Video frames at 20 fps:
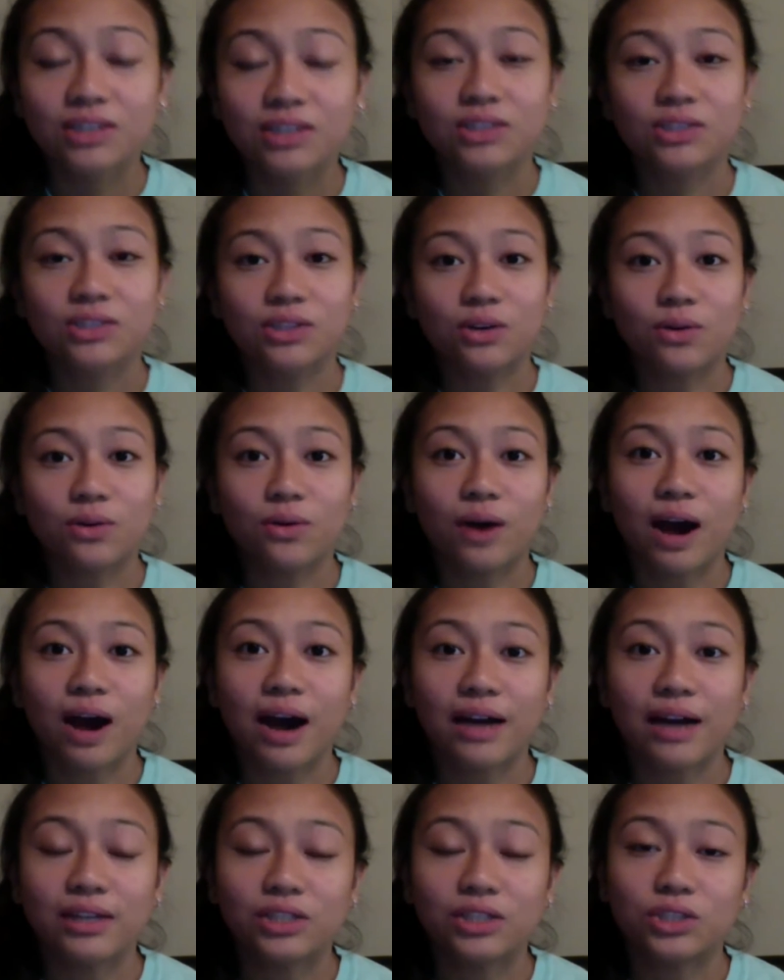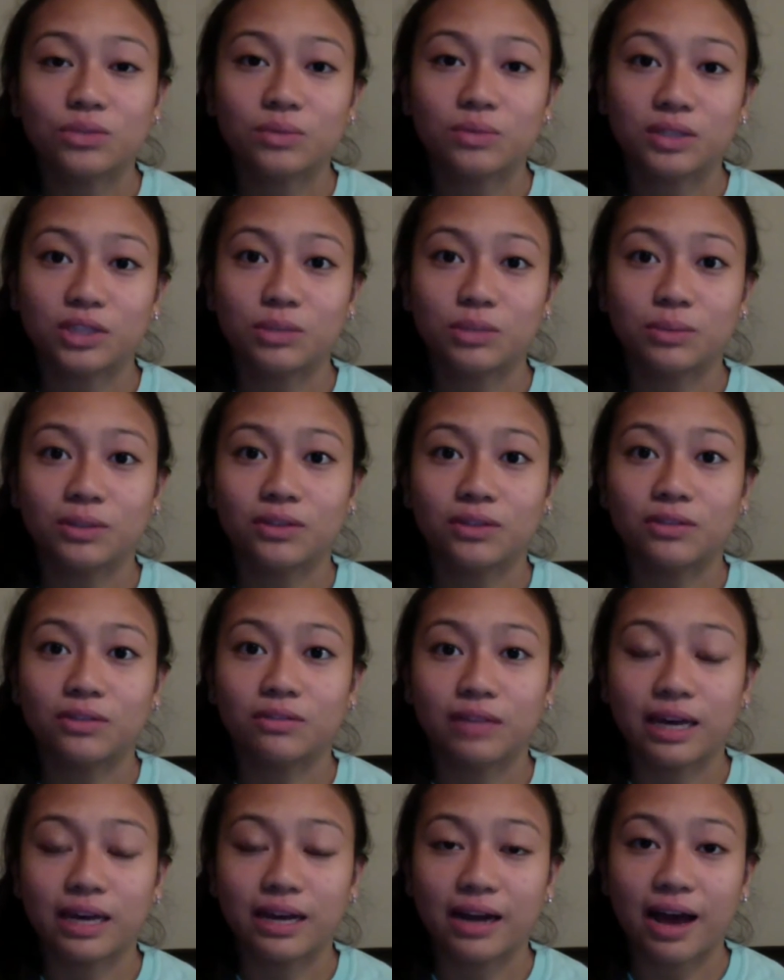So I just want to prove
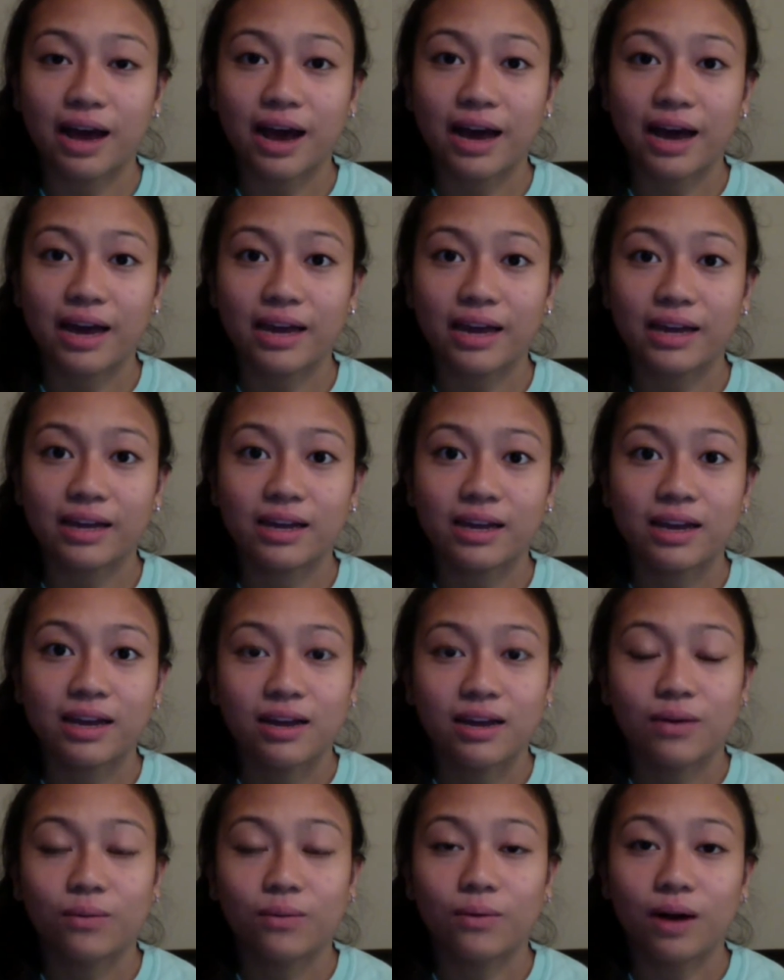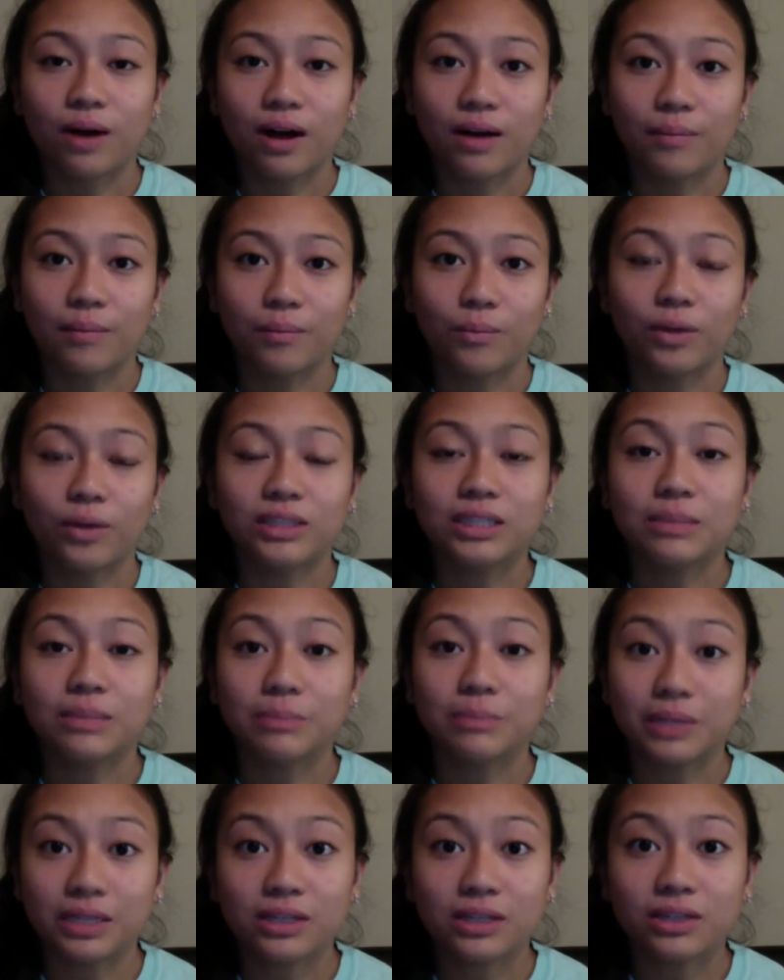that I want to
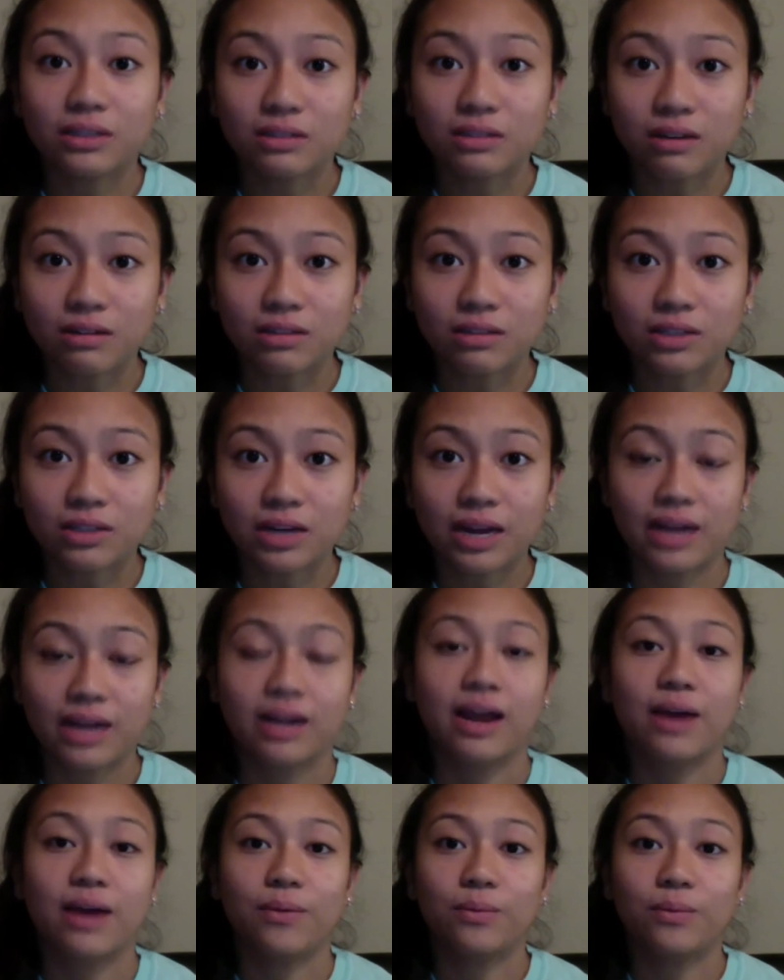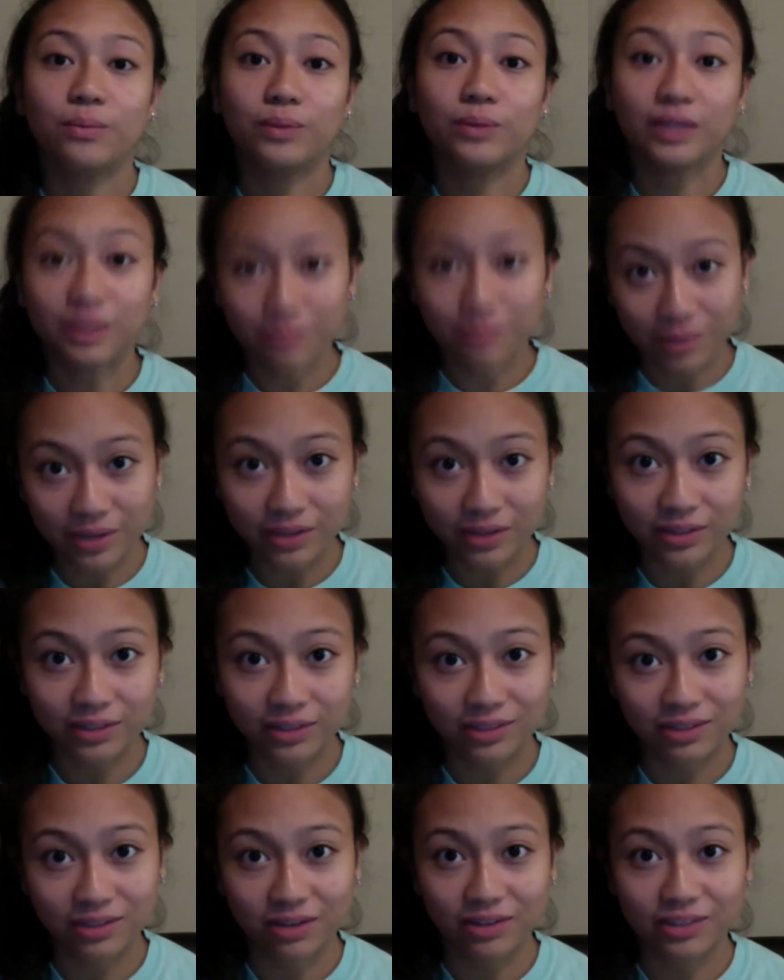be a good doctor, and I will be a
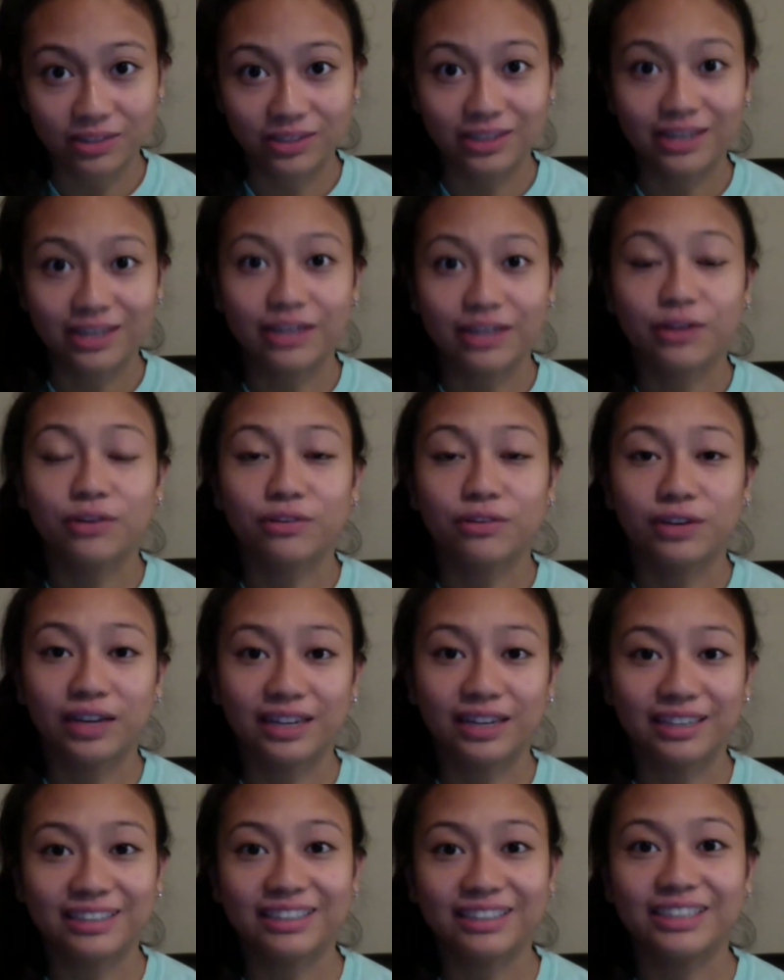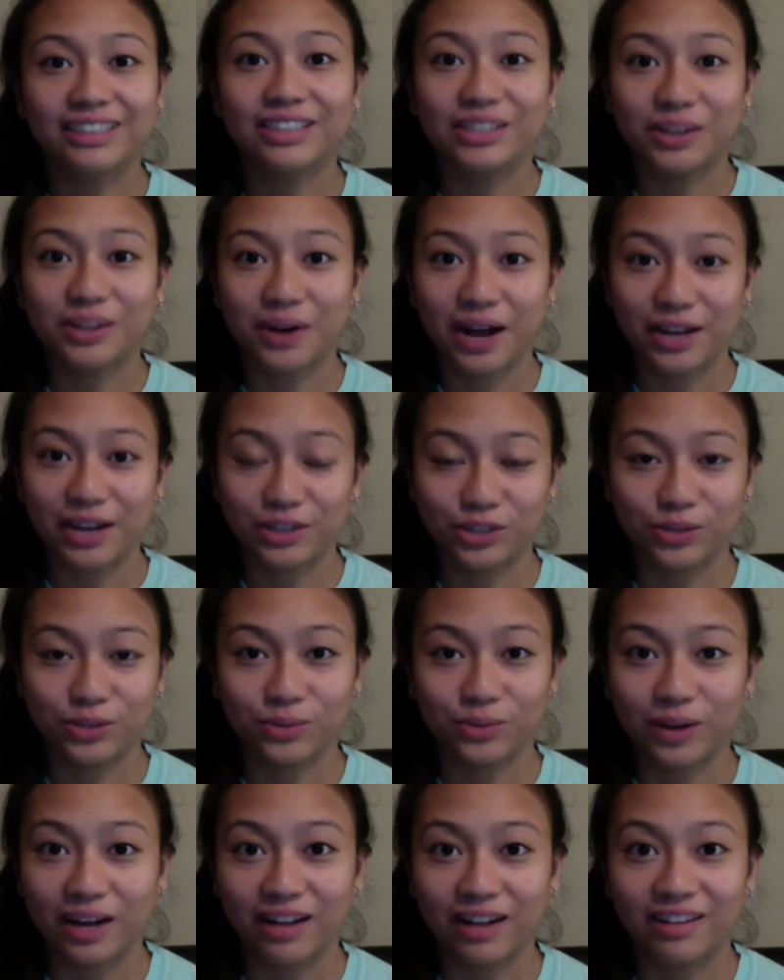good doctor if I do
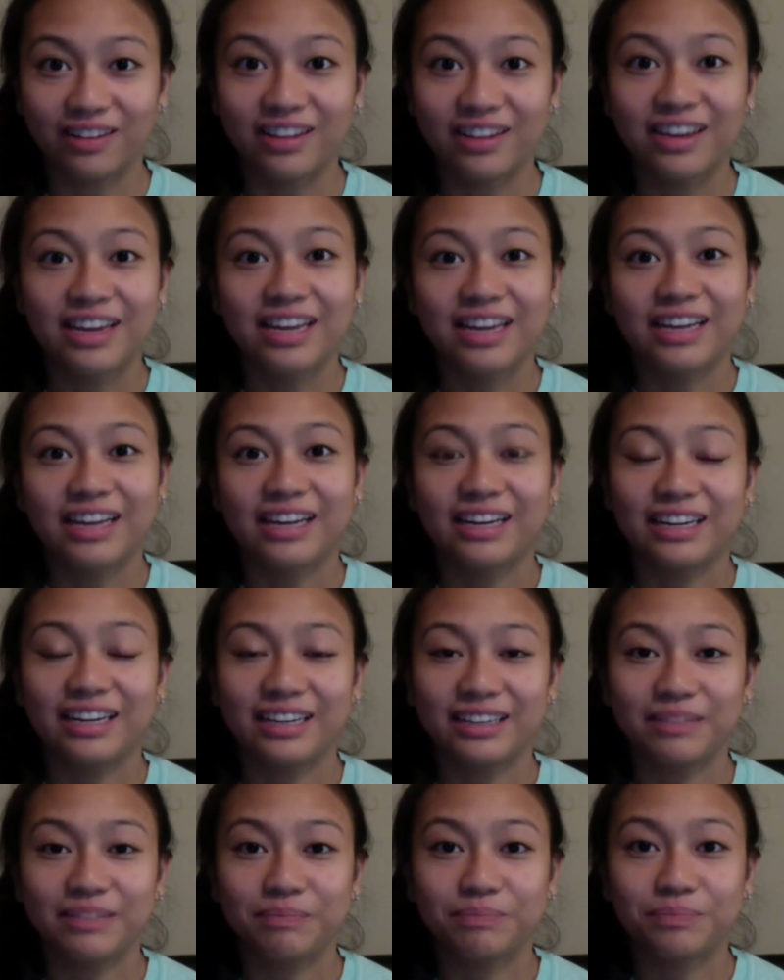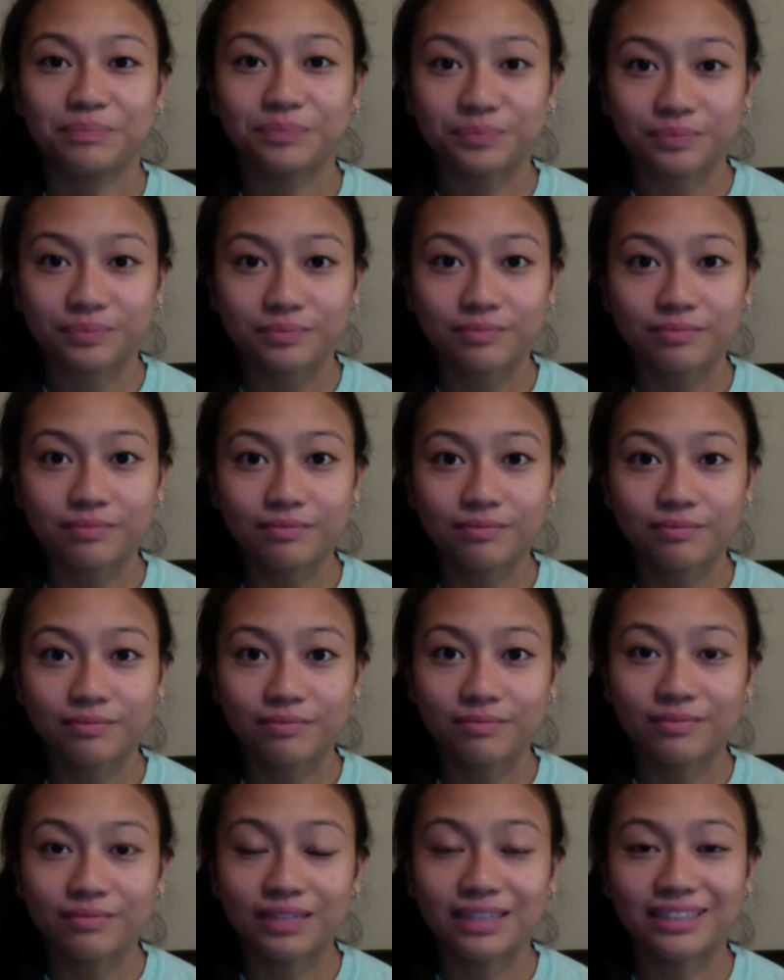well and
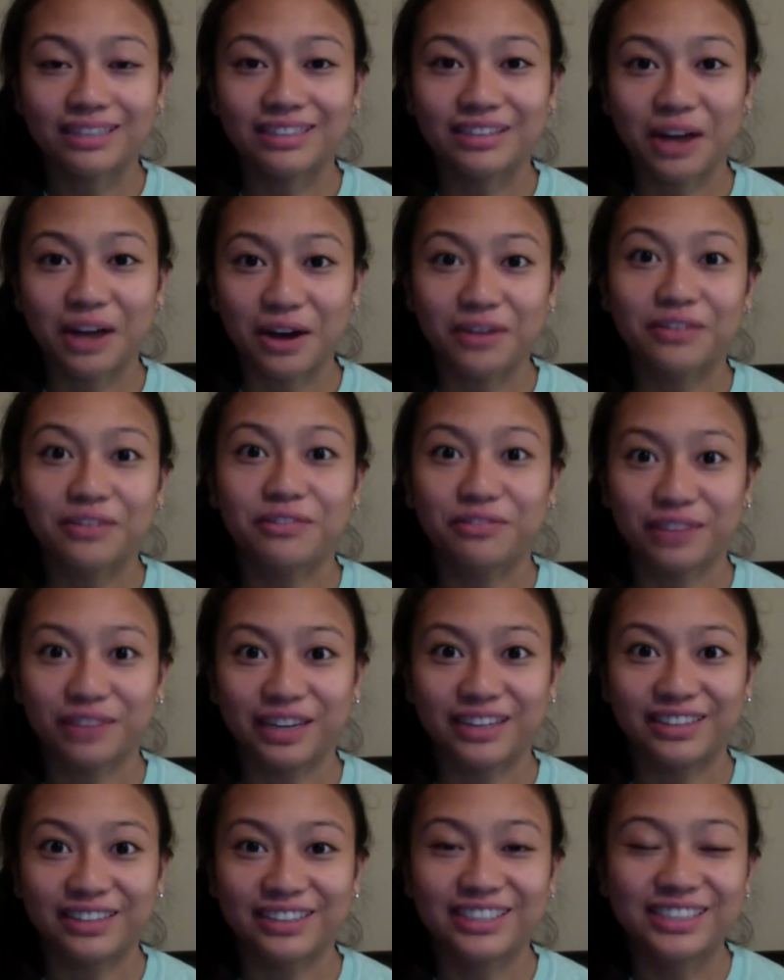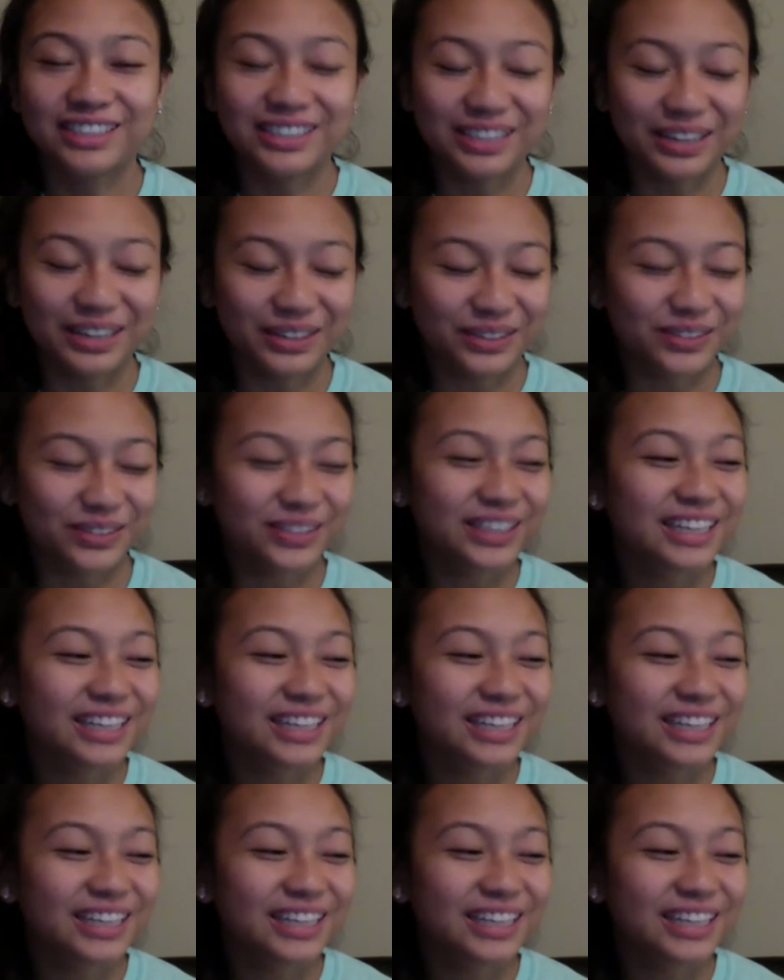not fail. So